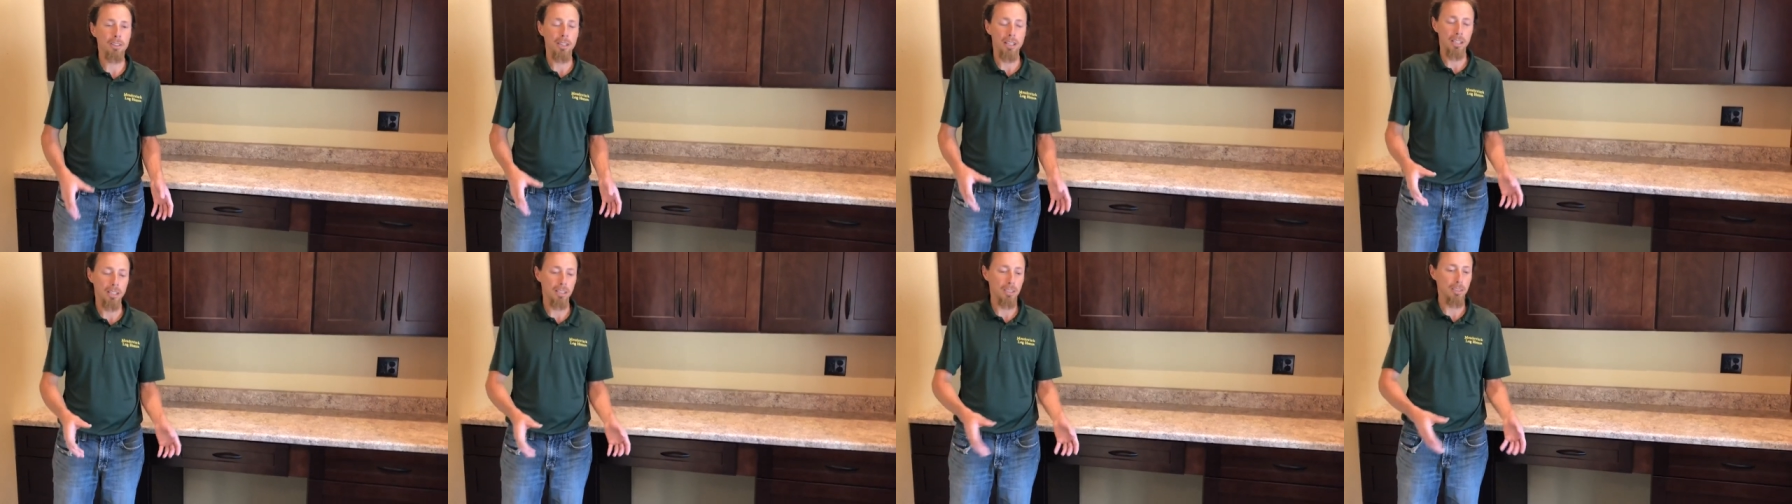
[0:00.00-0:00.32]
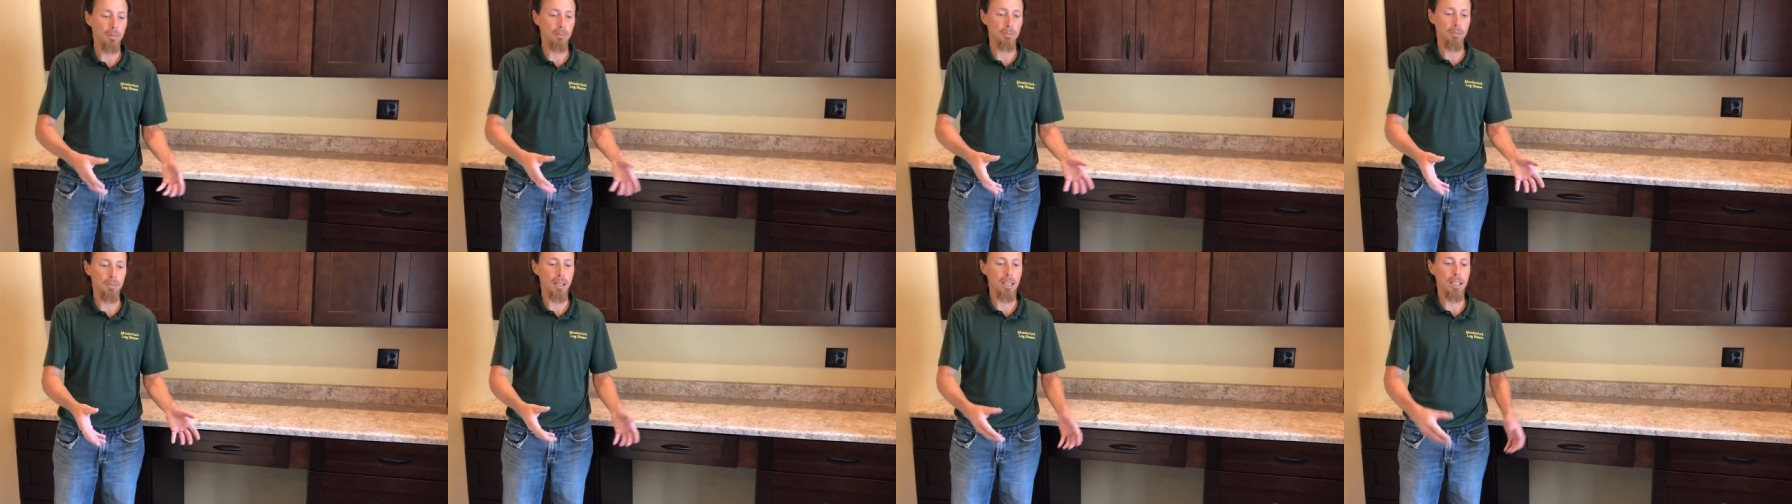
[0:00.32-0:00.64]
I
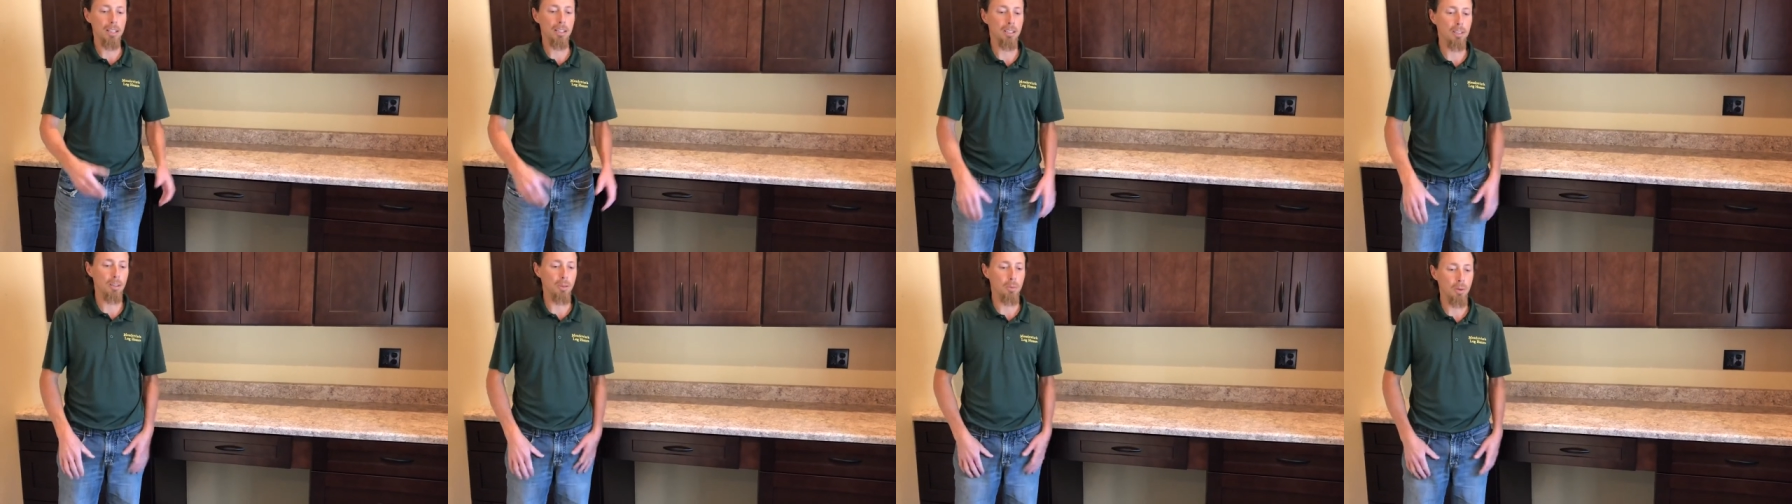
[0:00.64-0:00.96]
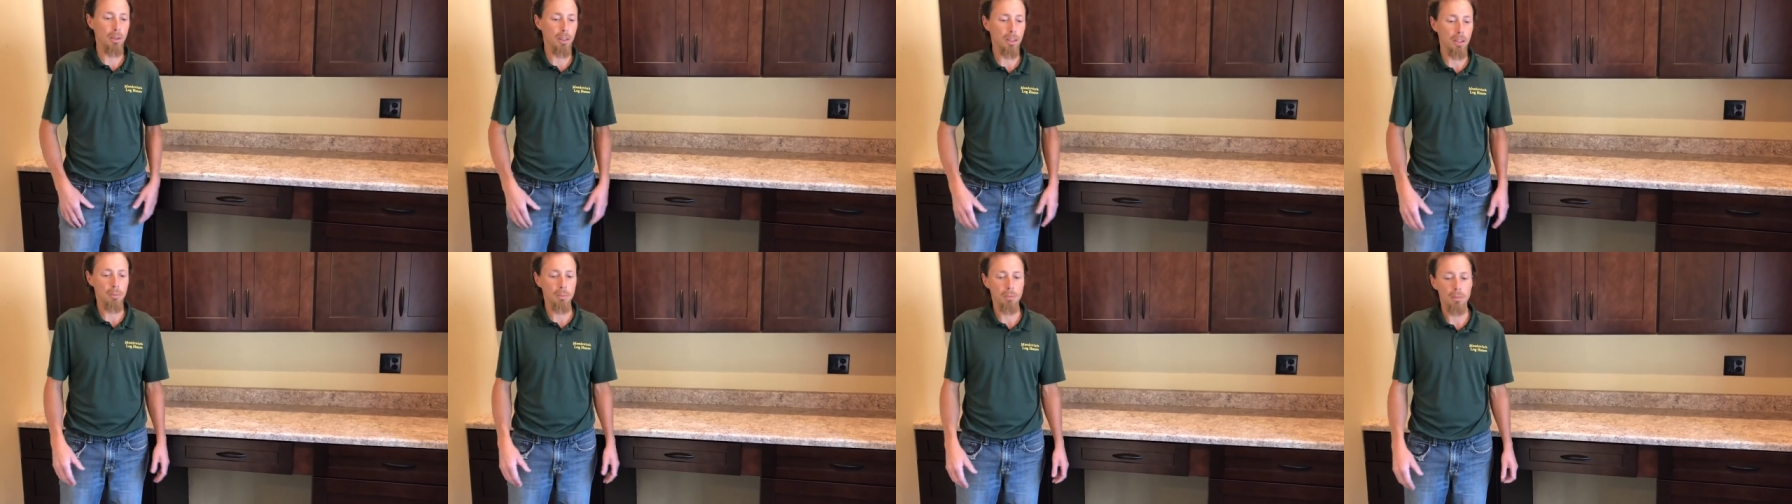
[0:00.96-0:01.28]
can be in here
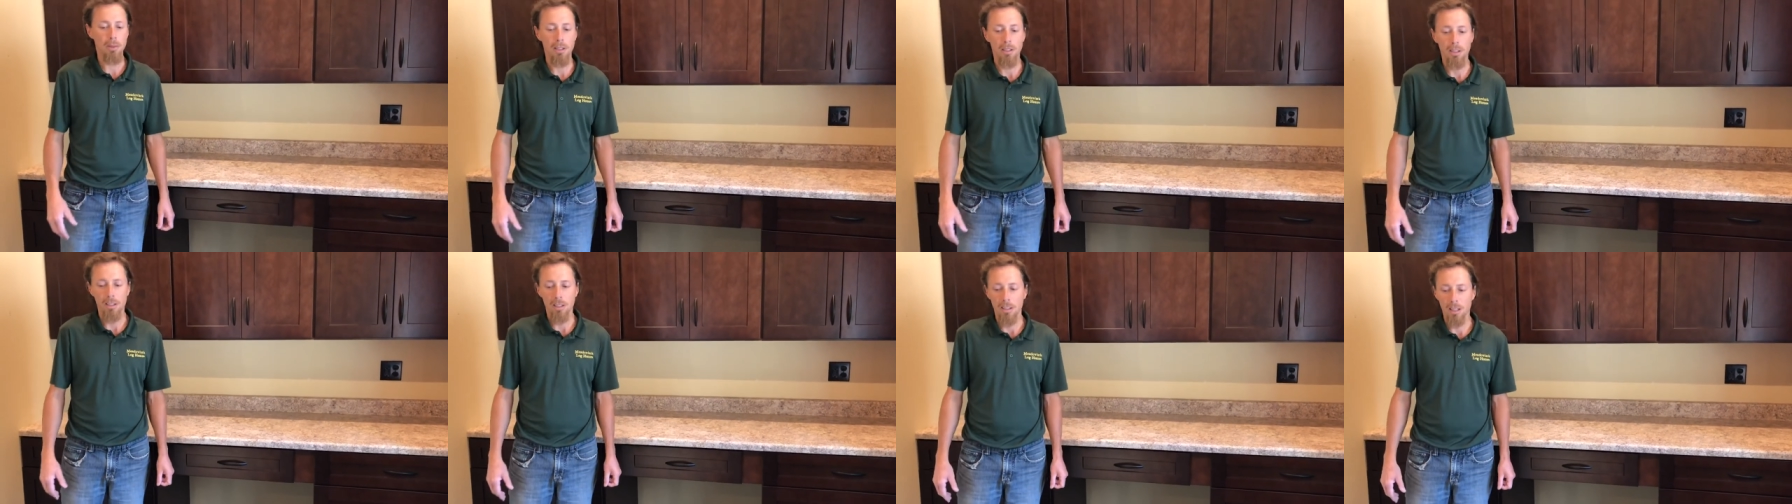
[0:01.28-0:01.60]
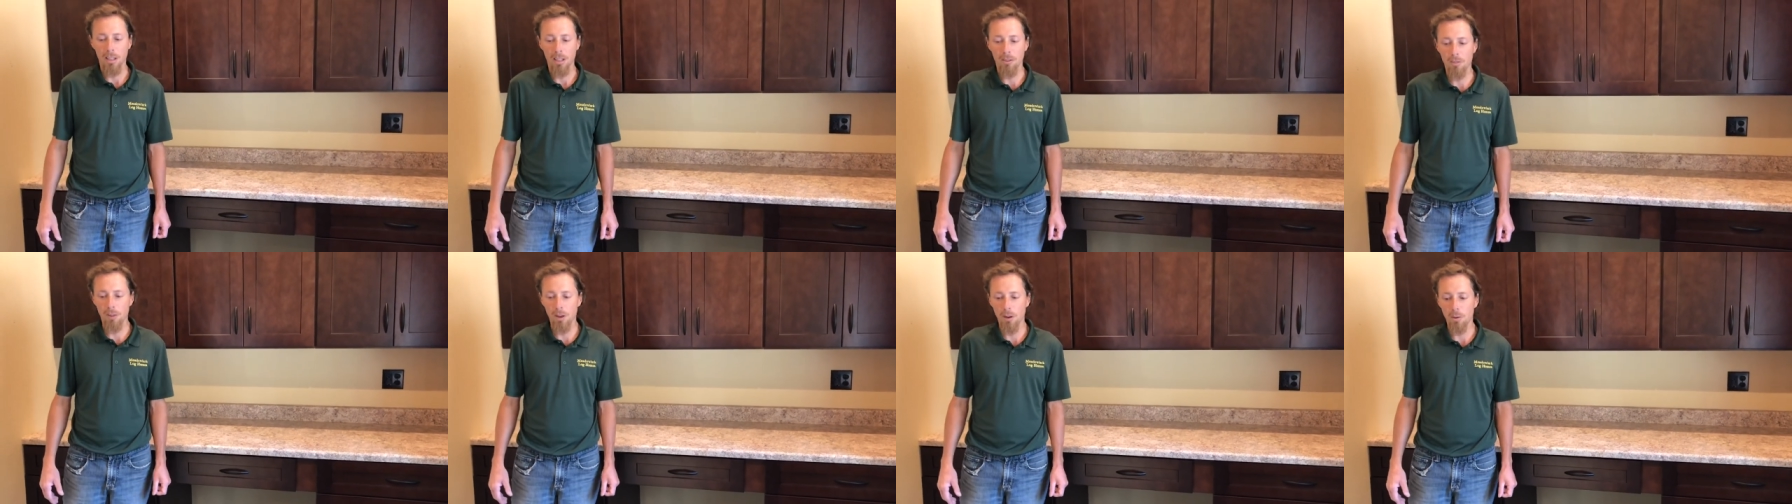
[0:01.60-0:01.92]
with them
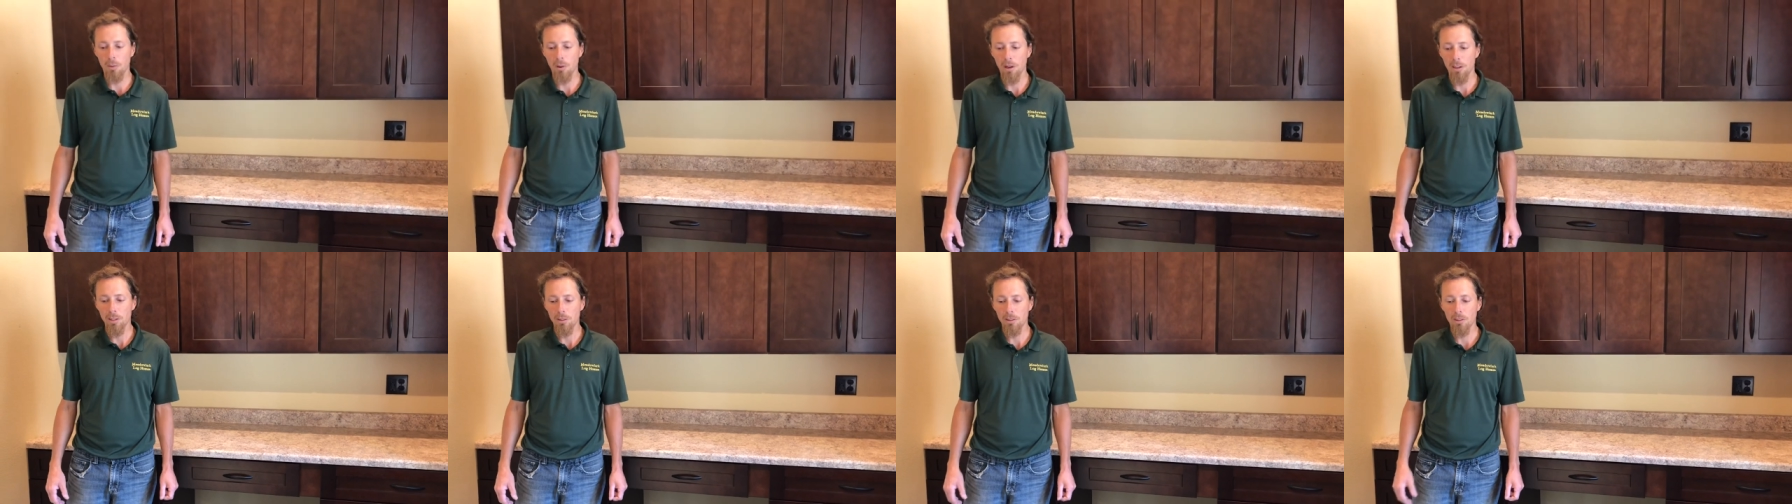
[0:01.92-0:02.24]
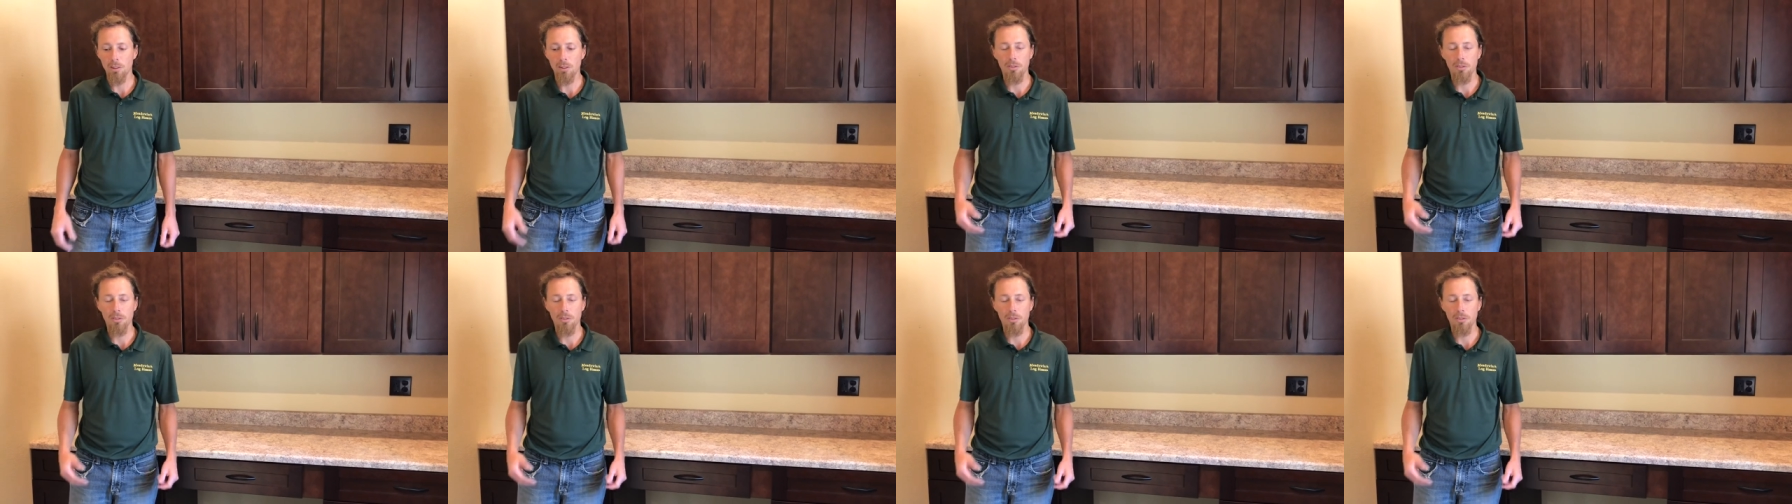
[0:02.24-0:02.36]
if I want to,